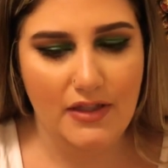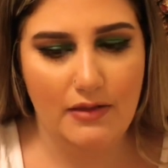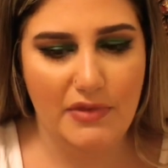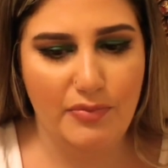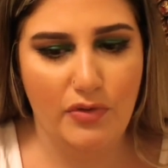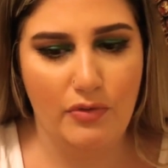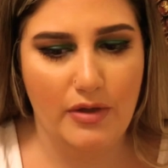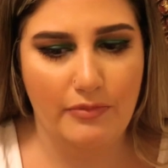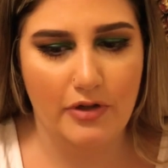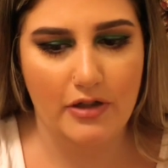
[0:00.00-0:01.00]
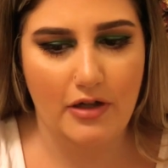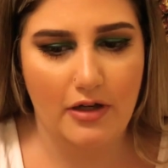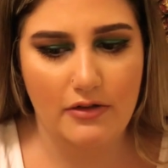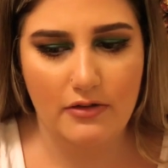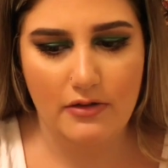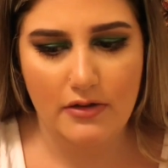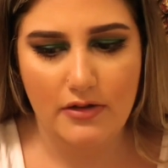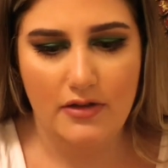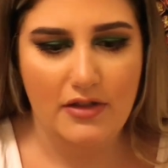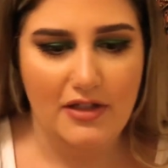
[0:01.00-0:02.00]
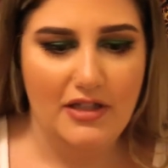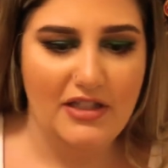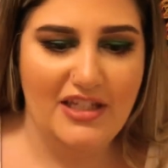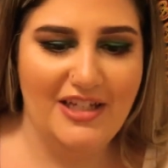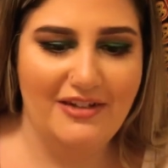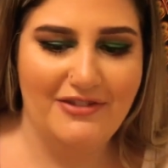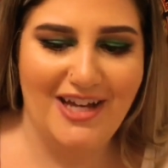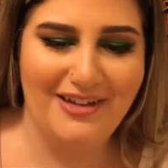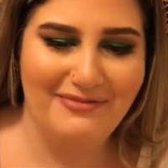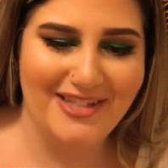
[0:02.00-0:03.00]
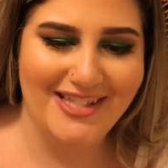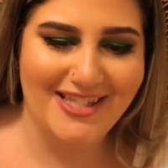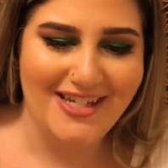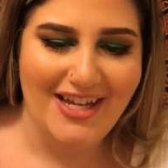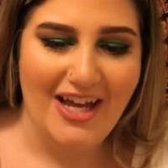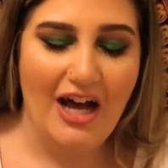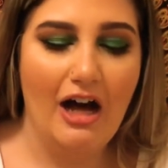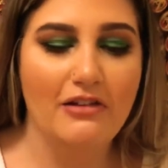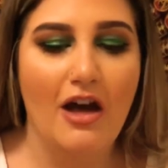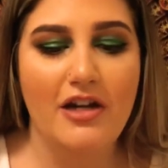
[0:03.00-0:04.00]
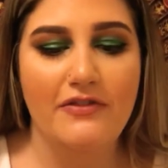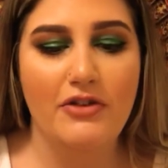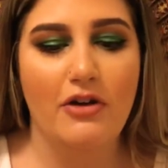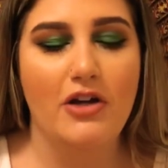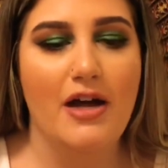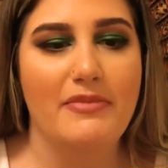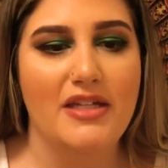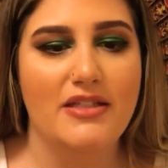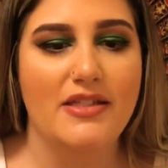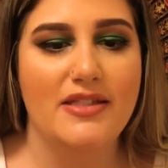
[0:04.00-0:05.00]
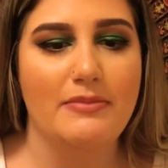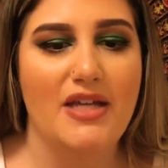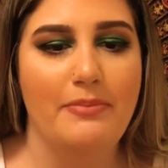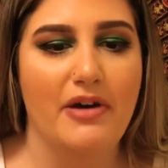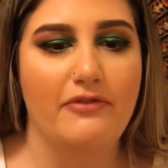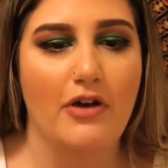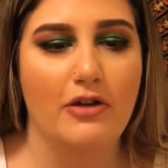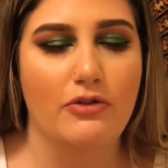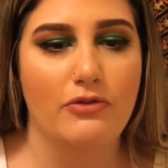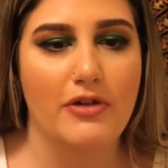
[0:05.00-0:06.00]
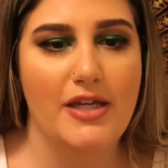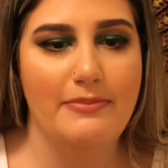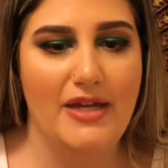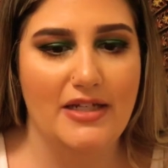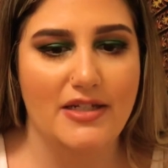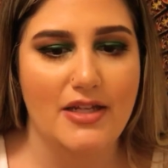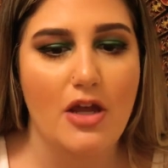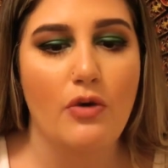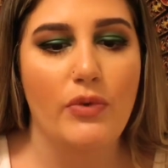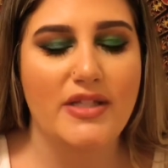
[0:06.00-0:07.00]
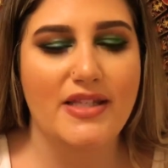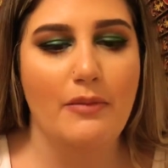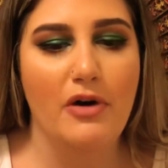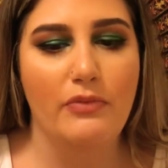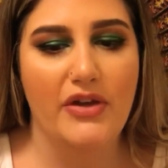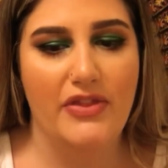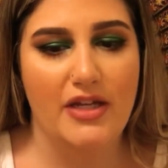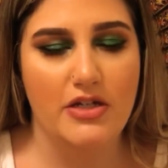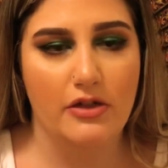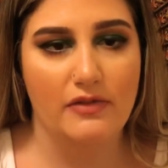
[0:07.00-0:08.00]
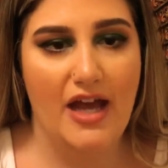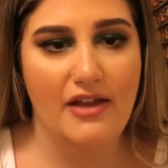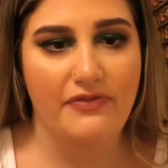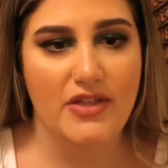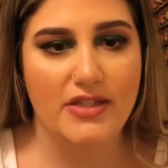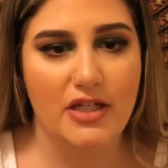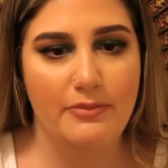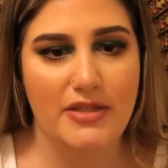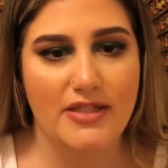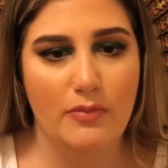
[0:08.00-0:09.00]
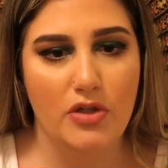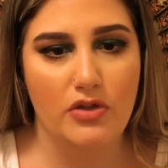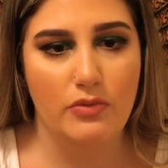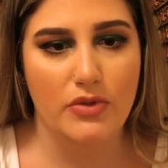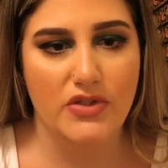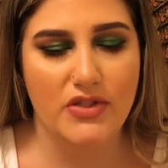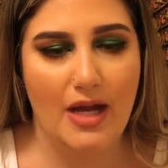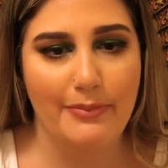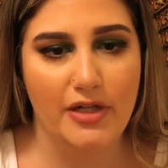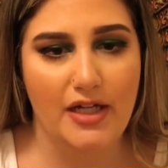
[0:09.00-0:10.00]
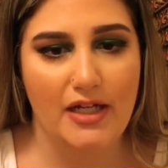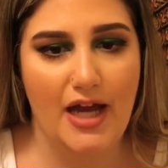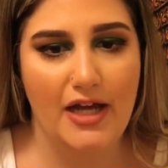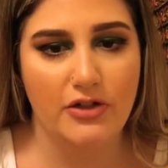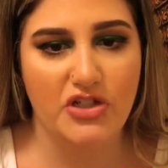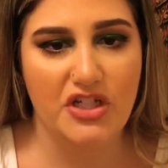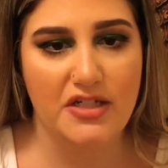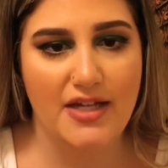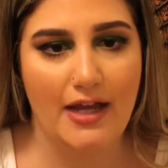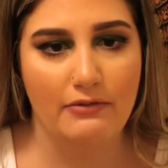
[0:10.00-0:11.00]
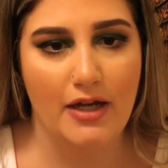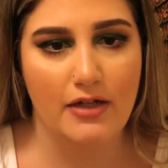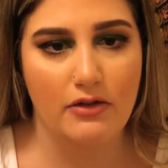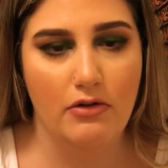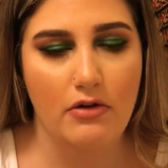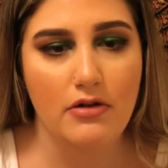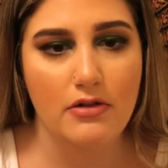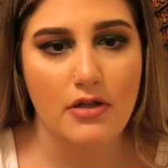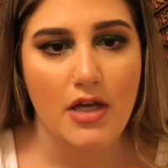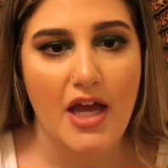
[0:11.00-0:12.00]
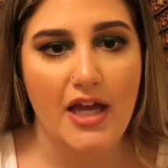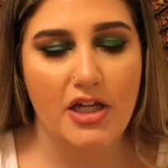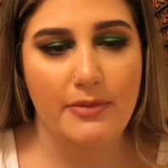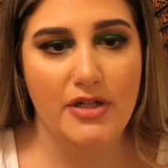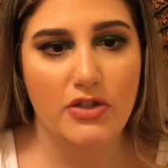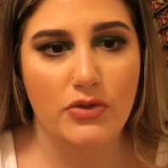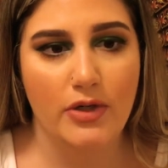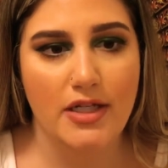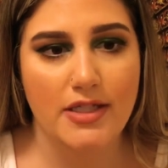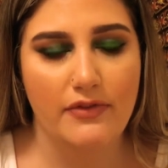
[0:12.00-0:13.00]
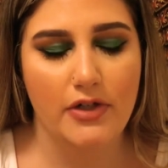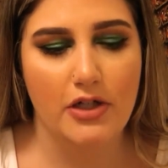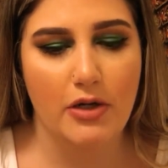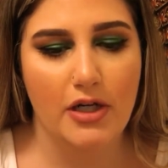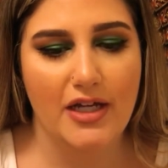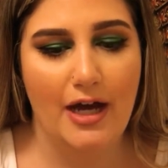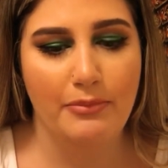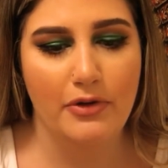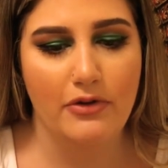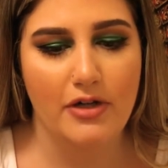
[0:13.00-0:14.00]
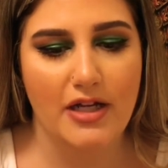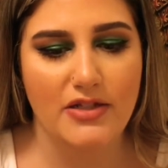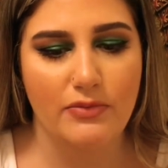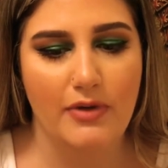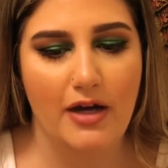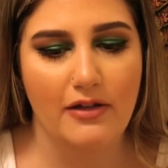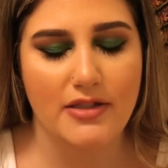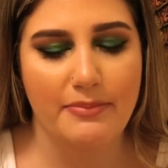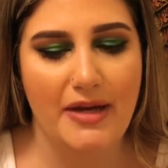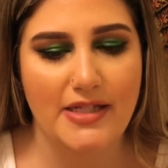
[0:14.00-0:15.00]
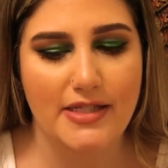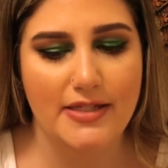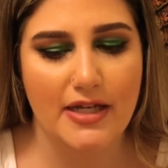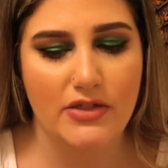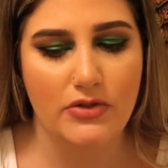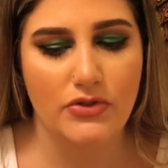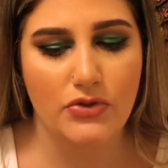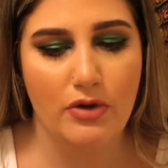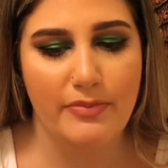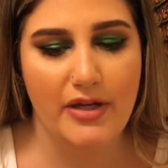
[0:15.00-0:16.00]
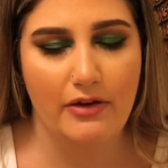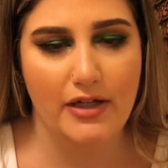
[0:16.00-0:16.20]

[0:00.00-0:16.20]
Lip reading: Let me pull one more card. King of Diamonds. A lot of you are coming into some type of agreement with someone within your life. This could have been someone who was stubborn in energy, tyrannical. Could have been a Taurus, a Virgo, or a Capricorn, as well as a Pisces, Cancer, or Scorpio